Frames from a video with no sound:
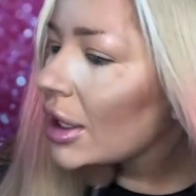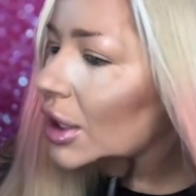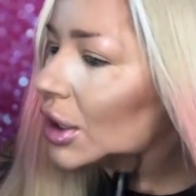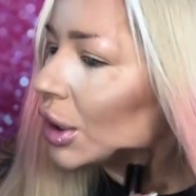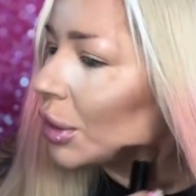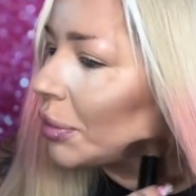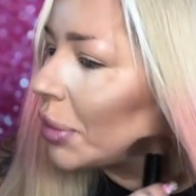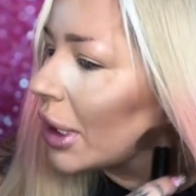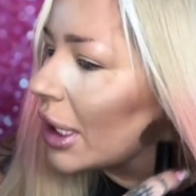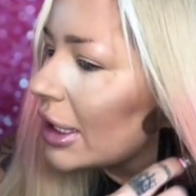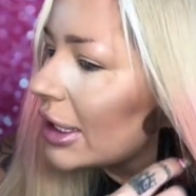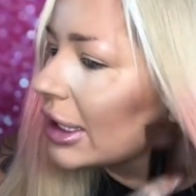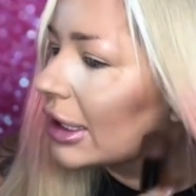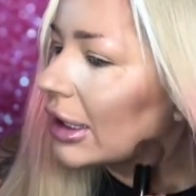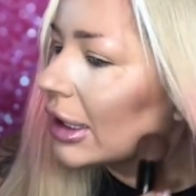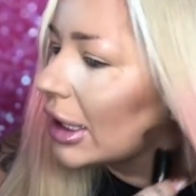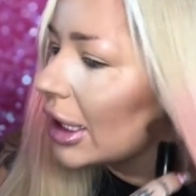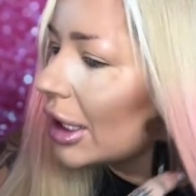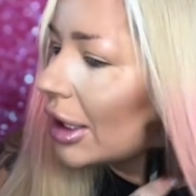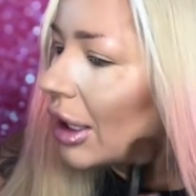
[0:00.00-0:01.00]
So
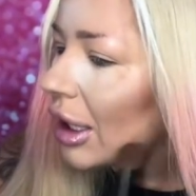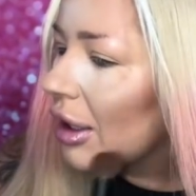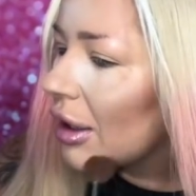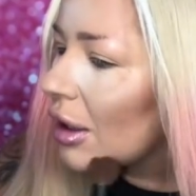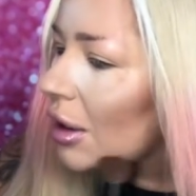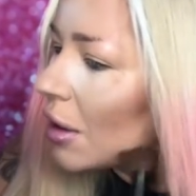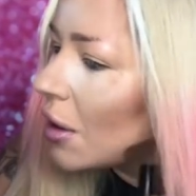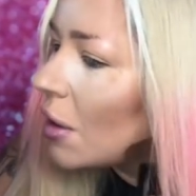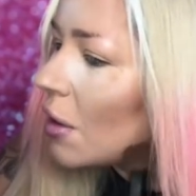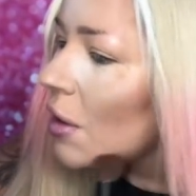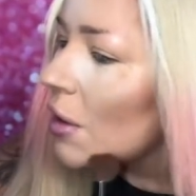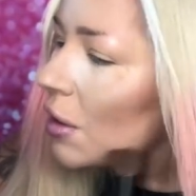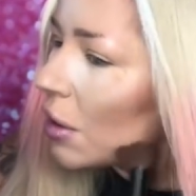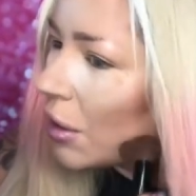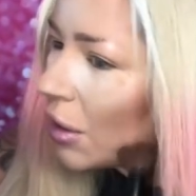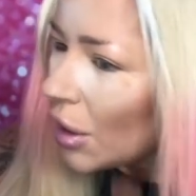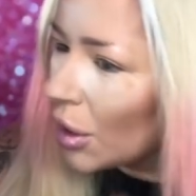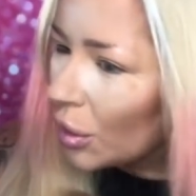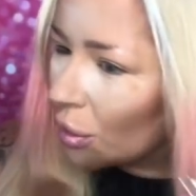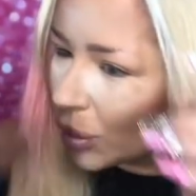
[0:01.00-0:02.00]
basically,
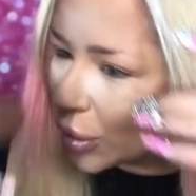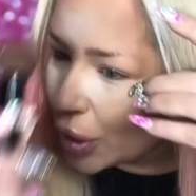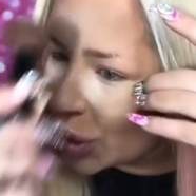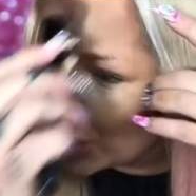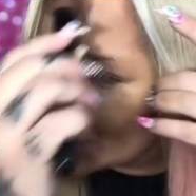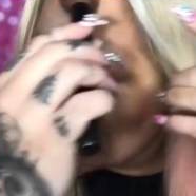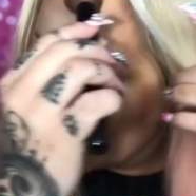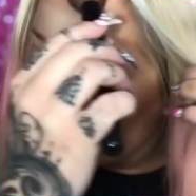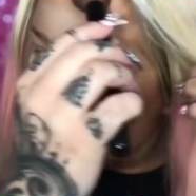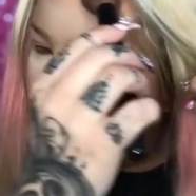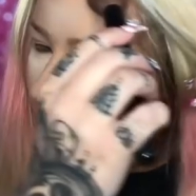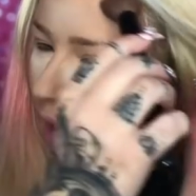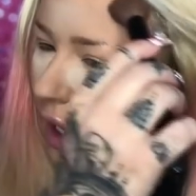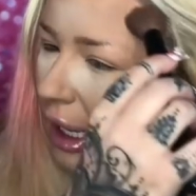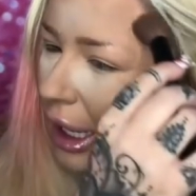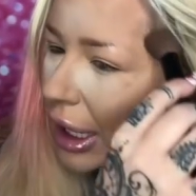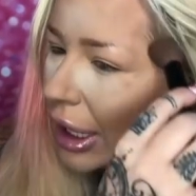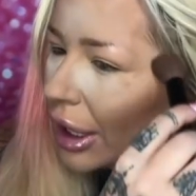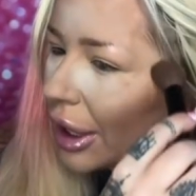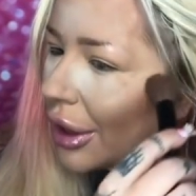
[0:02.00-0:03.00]
we're doing
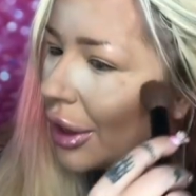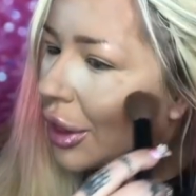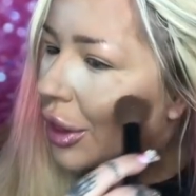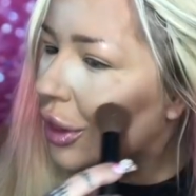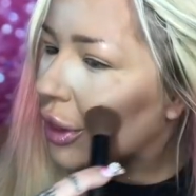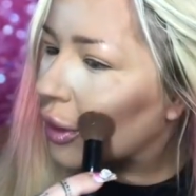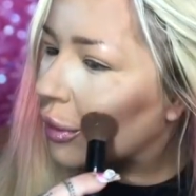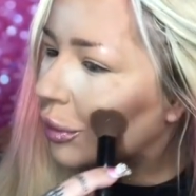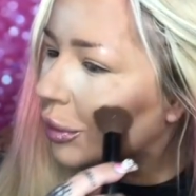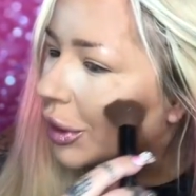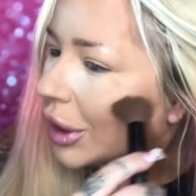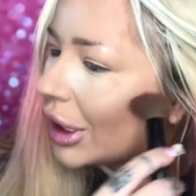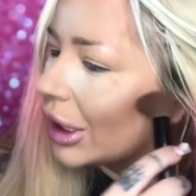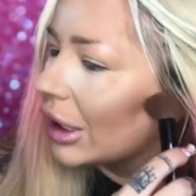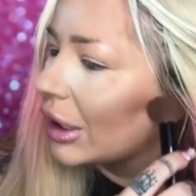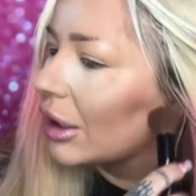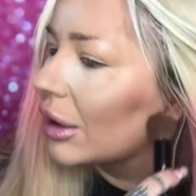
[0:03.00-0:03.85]
a 3